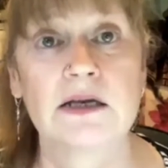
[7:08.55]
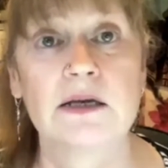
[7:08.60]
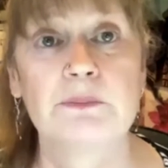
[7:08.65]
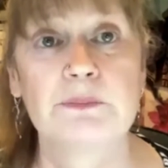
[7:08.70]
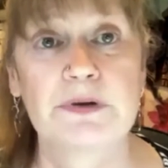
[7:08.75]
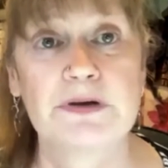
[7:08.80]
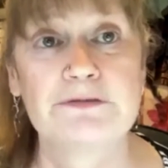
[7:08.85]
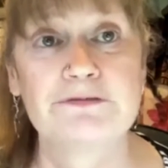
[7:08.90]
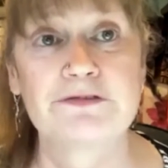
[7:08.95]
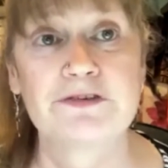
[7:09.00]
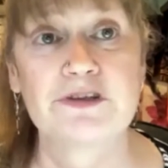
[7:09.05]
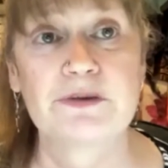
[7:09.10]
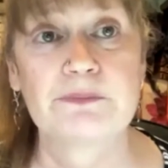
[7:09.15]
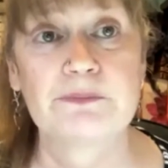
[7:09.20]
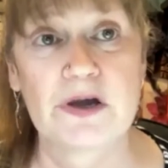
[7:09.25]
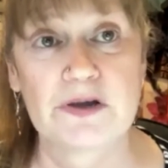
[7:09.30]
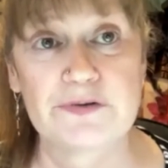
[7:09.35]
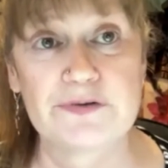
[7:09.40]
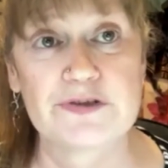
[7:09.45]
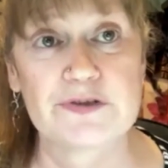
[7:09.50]
but for the
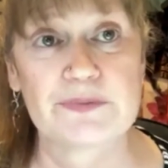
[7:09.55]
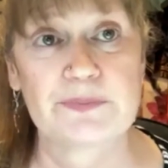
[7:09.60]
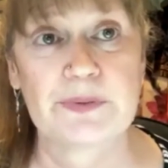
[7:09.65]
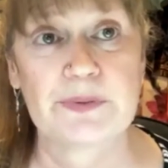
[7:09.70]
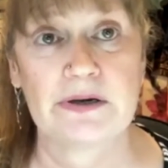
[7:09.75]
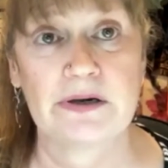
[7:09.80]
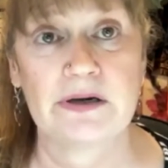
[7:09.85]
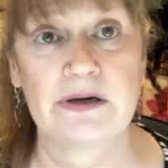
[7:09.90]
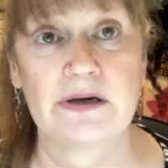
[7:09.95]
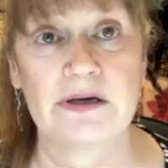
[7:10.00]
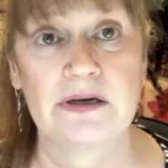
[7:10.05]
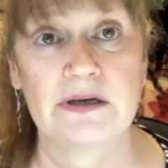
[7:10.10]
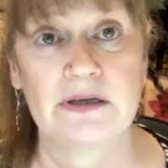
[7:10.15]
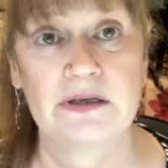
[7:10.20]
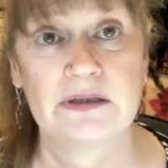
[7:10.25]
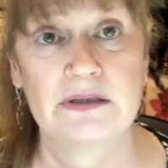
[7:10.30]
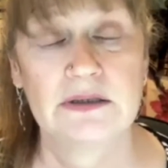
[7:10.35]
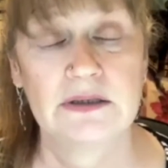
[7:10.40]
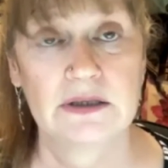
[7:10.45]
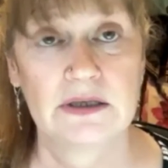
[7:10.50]
most part,
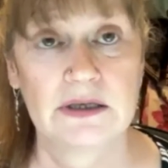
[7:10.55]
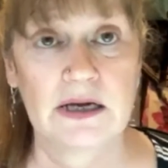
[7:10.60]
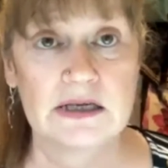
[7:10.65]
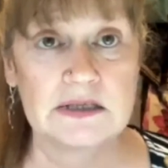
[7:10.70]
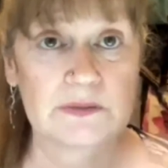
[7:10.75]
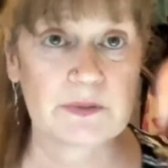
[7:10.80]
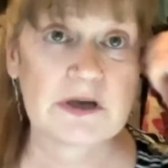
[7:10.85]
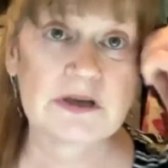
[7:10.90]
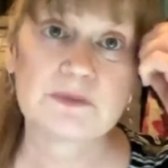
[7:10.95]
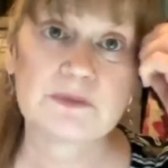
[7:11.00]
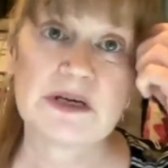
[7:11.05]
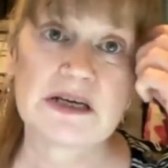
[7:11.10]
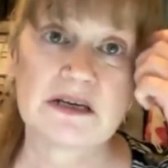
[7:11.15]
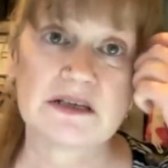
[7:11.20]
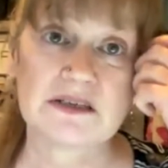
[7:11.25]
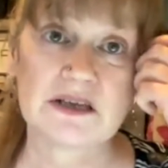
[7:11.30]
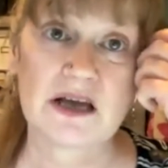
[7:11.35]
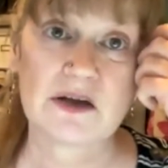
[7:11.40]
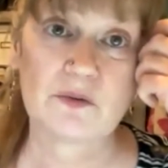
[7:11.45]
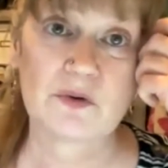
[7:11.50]
I suppose
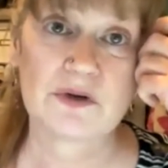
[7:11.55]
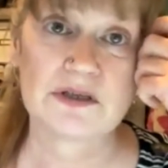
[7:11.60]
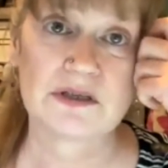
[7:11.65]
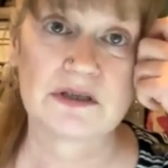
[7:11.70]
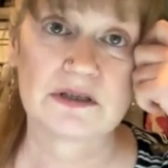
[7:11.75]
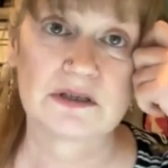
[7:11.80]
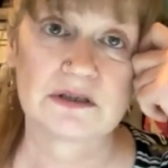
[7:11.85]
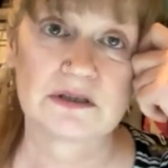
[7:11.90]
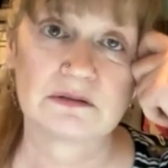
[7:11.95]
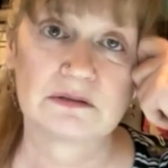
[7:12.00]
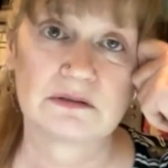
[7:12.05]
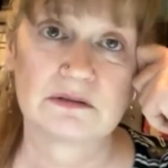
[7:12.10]
because I was